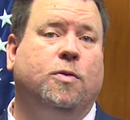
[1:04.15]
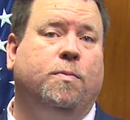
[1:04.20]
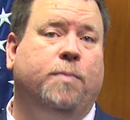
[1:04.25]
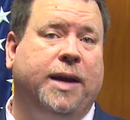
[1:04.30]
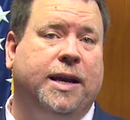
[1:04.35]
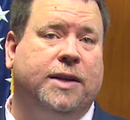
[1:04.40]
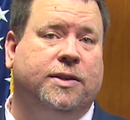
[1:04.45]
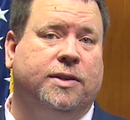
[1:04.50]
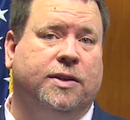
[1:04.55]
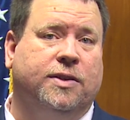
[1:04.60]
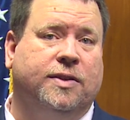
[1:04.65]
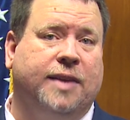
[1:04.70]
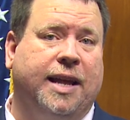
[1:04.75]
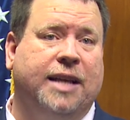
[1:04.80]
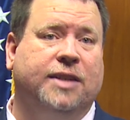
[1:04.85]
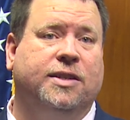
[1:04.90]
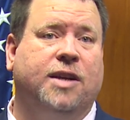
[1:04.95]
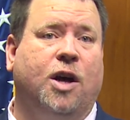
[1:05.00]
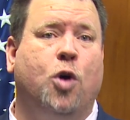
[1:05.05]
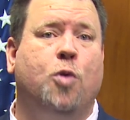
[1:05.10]
business that
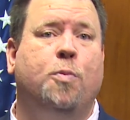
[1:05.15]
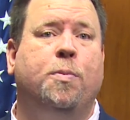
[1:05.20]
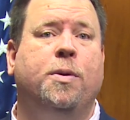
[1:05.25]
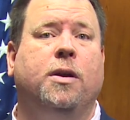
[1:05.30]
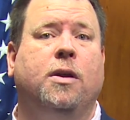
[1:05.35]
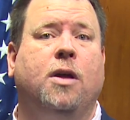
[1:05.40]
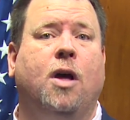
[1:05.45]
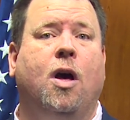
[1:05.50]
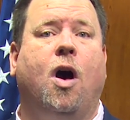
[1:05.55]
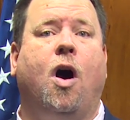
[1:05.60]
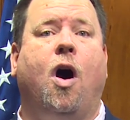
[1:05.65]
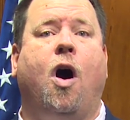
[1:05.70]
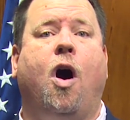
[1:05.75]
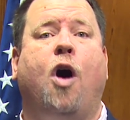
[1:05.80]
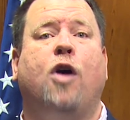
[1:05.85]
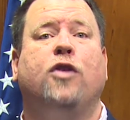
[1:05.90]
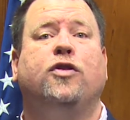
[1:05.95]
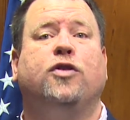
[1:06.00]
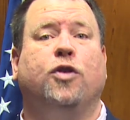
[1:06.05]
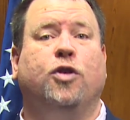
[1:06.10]
is open
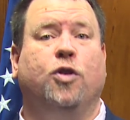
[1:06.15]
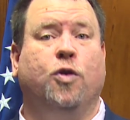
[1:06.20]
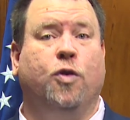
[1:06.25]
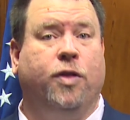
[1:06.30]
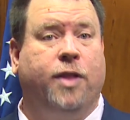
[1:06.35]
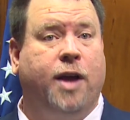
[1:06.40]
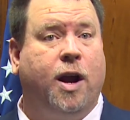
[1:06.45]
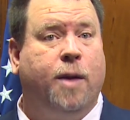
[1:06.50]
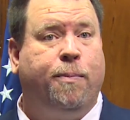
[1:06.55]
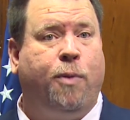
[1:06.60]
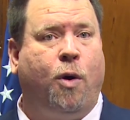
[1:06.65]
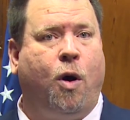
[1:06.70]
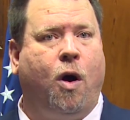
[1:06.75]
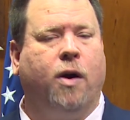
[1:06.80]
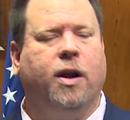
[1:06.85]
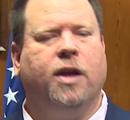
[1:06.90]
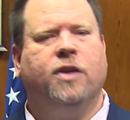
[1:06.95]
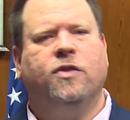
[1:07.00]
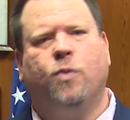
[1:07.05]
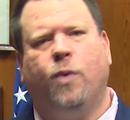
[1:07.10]
also do their
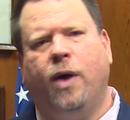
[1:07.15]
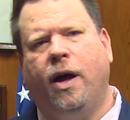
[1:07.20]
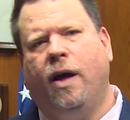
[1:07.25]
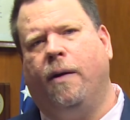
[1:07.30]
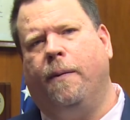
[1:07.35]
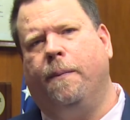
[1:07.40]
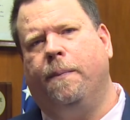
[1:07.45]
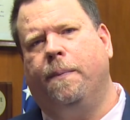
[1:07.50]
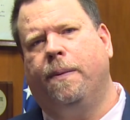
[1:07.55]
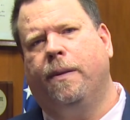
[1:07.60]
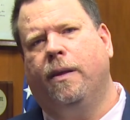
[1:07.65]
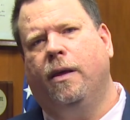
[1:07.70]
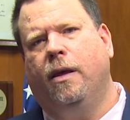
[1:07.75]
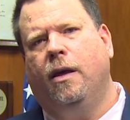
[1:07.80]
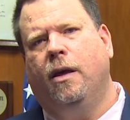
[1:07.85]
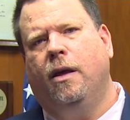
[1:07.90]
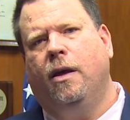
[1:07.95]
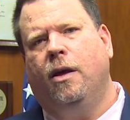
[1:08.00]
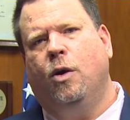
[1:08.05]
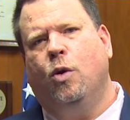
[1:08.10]
part as well.
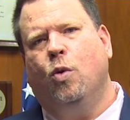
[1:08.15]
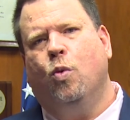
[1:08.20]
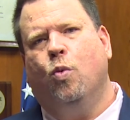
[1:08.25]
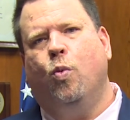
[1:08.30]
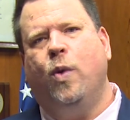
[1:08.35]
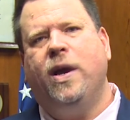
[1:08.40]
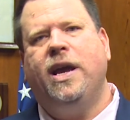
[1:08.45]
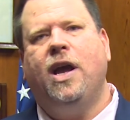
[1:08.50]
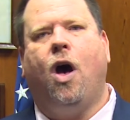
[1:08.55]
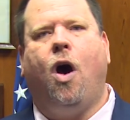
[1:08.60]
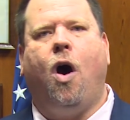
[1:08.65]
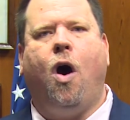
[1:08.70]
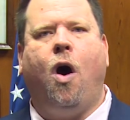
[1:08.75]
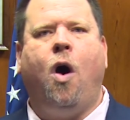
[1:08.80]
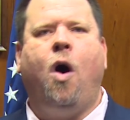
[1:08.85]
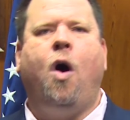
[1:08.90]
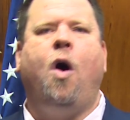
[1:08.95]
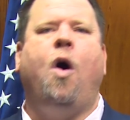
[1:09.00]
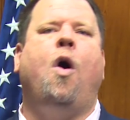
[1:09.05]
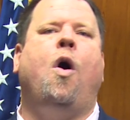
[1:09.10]
We
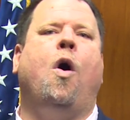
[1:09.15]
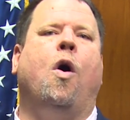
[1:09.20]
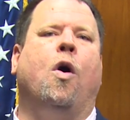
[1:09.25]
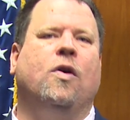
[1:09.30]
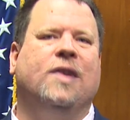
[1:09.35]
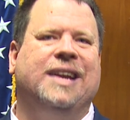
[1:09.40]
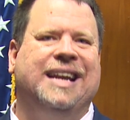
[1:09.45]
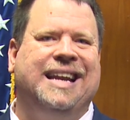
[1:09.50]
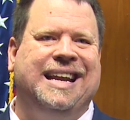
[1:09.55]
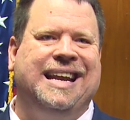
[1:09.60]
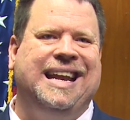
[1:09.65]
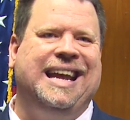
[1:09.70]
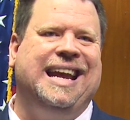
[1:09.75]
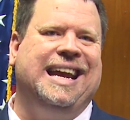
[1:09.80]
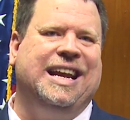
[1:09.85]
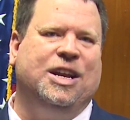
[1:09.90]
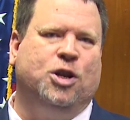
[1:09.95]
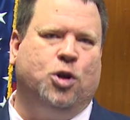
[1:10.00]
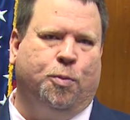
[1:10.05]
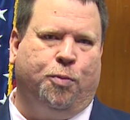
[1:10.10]
all
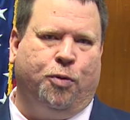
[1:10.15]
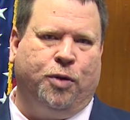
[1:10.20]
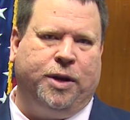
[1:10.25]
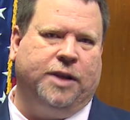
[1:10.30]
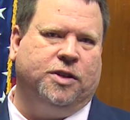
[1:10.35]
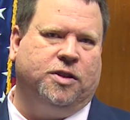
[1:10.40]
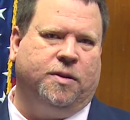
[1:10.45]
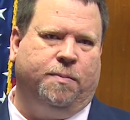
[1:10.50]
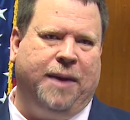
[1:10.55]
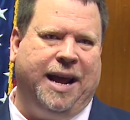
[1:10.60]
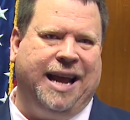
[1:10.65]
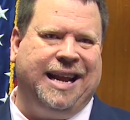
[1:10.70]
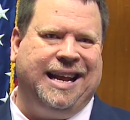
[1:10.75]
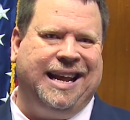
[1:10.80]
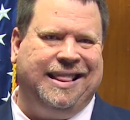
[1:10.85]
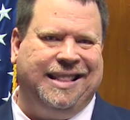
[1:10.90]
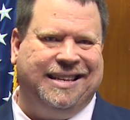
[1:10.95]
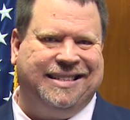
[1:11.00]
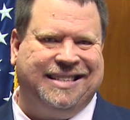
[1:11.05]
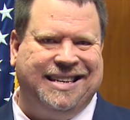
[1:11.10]
need to participate
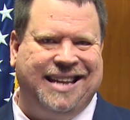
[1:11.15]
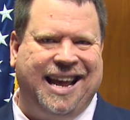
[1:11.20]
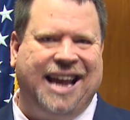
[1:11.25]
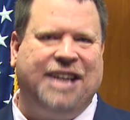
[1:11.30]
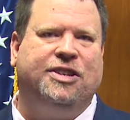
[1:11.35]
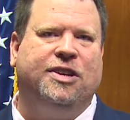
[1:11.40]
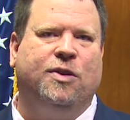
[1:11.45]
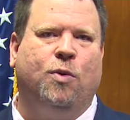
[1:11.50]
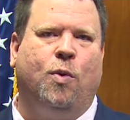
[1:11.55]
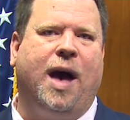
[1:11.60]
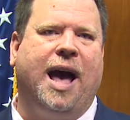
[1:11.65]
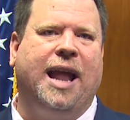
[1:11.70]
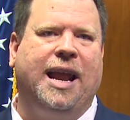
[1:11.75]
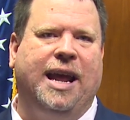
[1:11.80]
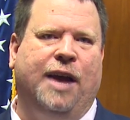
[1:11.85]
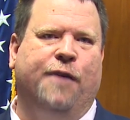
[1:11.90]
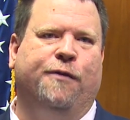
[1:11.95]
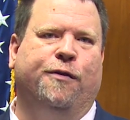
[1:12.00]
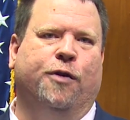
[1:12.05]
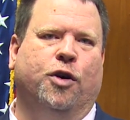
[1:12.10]
in this nationwide
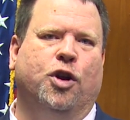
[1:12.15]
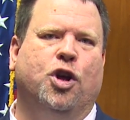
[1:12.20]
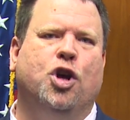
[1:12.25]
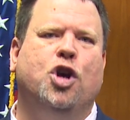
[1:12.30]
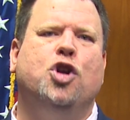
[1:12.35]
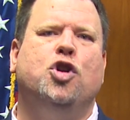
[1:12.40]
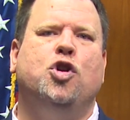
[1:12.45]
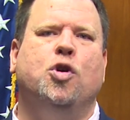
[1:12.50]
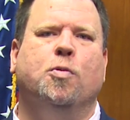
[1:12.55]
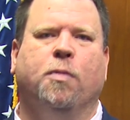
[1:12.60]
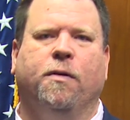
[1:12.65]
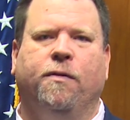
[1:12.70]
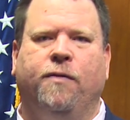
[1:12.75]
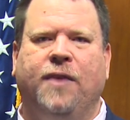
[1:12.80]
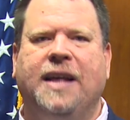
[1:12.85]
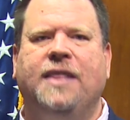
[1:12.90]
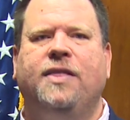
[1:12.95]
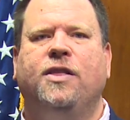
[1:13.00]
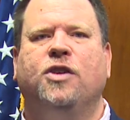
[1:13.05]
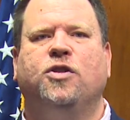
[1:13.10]
effort to
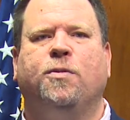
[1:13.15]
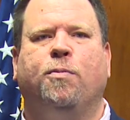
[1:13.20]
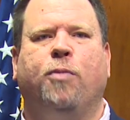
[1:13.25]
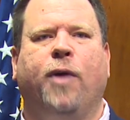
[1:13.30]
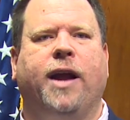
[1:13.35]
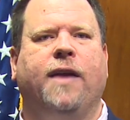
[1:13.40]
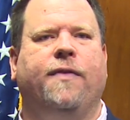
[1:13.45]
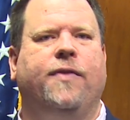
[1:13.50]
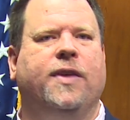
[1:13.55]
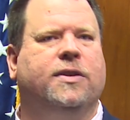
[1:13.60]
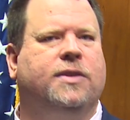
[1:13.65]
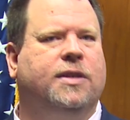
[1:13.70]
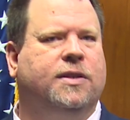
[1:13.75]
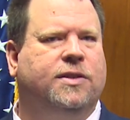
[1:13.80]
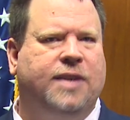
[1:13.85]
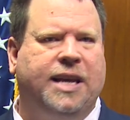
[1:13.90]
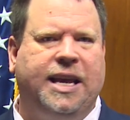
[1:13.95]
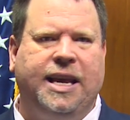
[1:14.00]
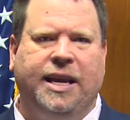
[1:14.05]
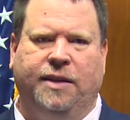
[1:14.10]
prevent the spread of this
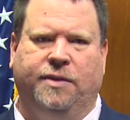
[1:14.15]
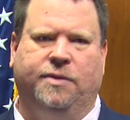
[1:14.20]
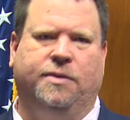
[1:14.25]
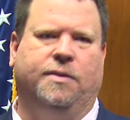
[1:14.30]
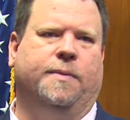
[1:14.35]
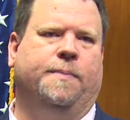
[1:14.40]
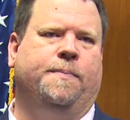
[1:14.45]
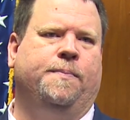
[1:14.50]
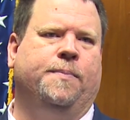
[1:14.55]
disease.